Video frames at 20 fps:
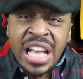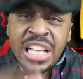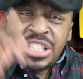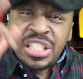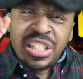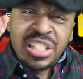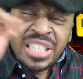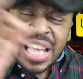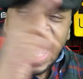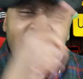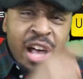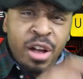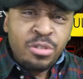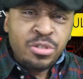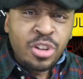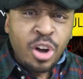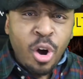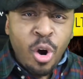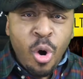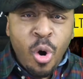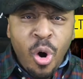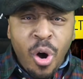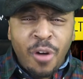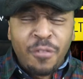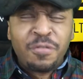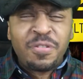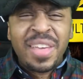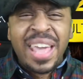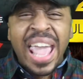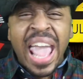sound
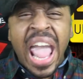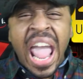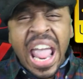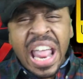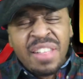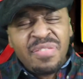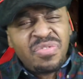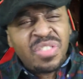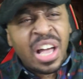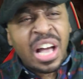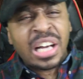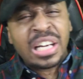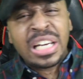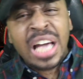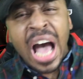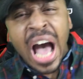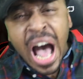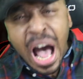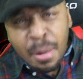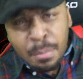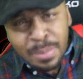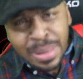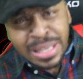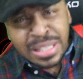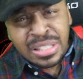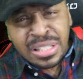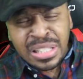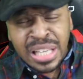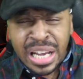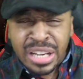off in the
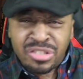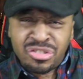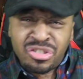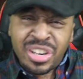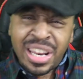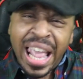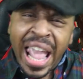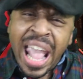comments section